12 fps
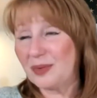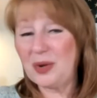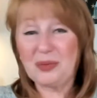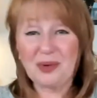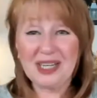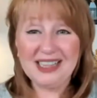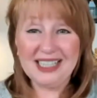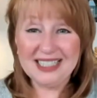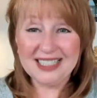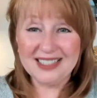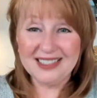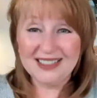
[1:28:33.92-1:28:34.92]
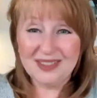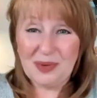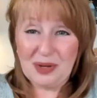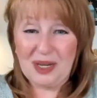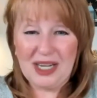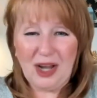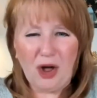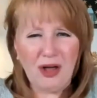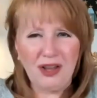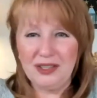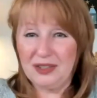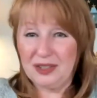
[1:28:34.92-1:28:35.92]
we read these, we read
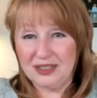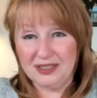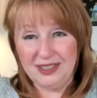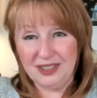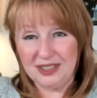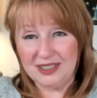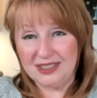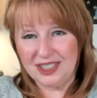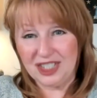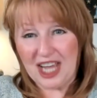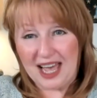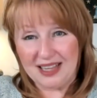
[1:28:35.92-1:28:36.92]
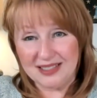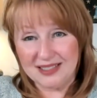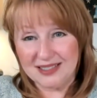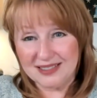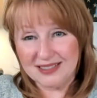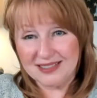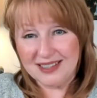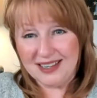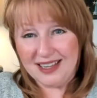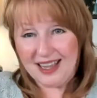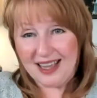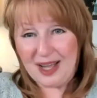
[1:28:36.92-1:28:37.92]
all of your your chats.
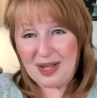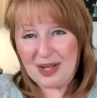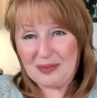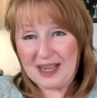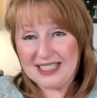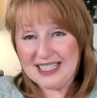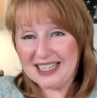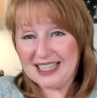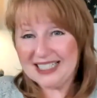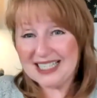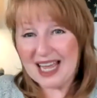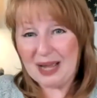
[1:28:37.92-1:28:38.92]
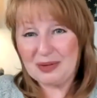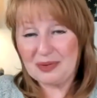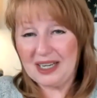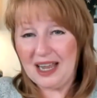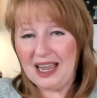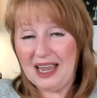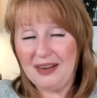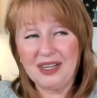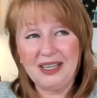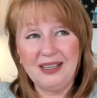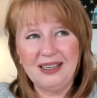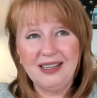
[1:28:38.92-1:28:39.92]
Um, I take the time to read
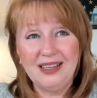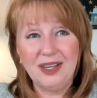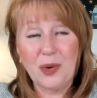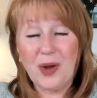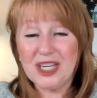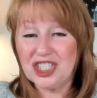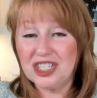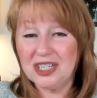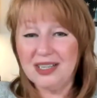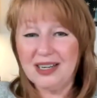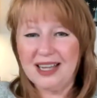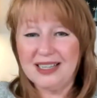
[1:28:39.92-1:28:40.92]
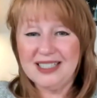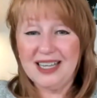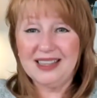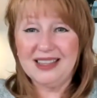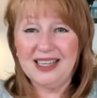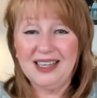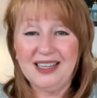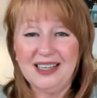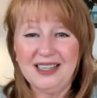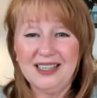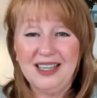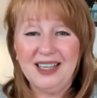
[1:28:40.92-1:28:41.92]
every question. I take
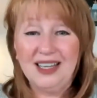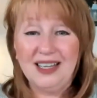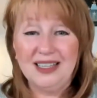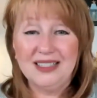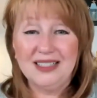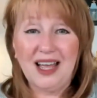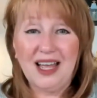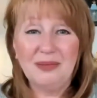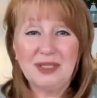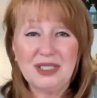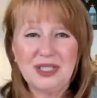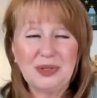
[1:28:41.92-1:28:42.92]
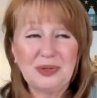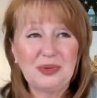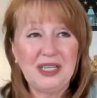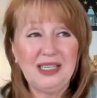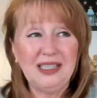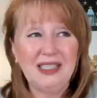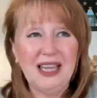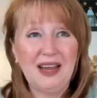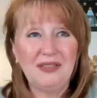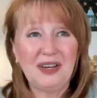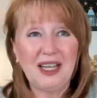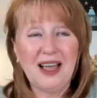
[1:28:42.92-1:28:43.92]
the time to read
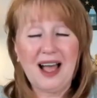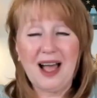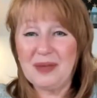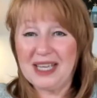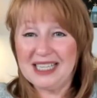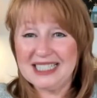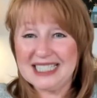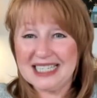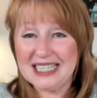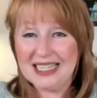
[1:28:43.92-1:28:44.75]
every comment.